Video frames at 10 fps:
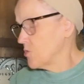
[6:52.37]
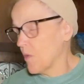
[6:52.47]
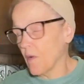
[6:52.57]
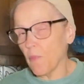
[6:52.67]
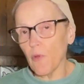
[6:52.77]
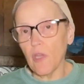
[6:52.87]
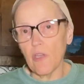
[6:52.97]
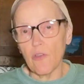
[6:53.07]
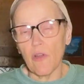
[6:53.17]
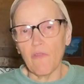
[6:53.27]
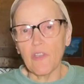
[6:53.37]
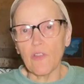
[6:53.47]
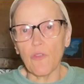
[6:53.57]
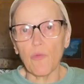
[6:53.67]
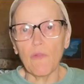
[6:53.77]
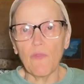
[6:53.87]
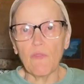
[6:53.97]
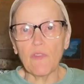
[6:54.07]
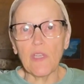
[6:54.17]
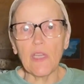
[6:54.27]
you want to preheat your oven to
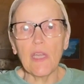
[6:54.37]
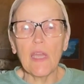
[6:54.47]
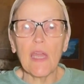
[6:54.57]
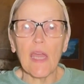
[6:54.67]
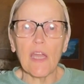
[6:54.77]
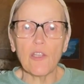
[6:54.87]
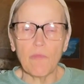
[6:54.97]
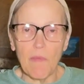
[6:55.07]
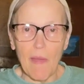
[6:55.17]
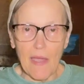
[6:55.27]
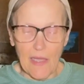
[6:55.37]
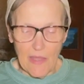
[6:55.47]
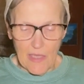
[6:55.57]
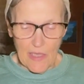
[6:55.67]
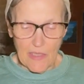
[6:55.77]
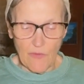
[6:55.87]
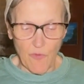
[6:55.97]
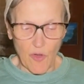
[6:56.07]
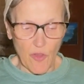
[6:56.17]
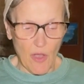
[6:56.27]
350, and you'll be baking this
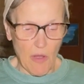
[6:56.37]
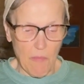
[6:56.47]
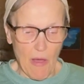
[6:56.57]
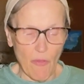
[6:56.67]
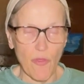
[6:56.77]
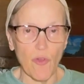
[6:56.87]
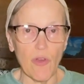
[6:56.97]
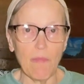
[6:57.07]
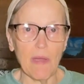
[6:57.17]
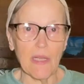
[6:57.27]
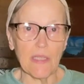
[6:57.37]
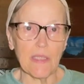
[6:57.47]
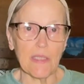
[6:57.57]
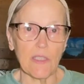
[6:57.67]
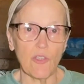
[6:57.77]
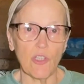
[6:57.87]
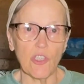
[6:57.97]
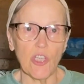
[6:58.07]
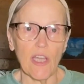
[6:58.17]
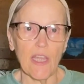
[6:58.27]
for about 30 minutes. You can
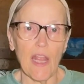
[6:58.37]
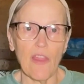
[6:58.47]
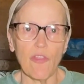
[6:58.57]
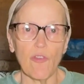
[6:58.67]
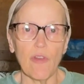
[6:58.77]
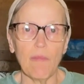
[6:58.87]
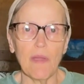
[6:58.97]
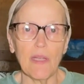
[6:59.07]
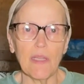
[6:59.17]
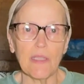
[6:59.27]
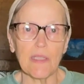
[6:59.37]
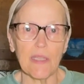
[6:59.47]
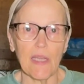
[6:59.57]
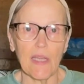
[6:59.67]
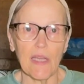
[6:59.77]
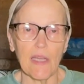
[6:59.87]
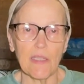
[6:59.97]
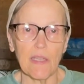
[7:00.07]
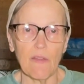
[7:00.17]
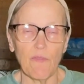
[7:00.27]
check it at 30 minutes, and
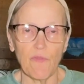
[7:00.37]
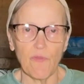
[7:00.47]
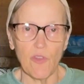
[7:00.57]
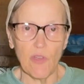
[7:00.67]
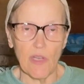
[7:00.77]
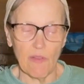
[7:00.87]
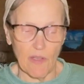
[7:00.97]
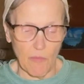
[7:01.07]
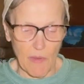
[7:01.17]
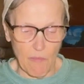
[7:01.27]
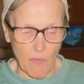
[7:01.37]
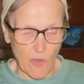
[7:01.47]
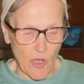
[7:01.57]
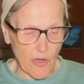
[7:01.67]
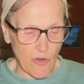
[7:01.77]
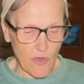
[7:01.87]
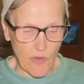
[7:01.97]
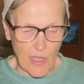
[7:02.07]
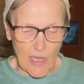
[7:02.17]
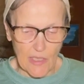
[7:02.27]
if you need a little bit longer, you
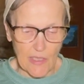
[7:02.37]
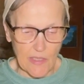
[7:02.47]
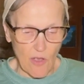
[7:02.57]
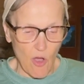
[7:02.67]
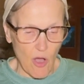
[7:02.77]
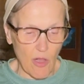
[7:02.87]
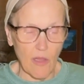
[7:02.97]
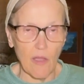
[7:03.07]
can, because all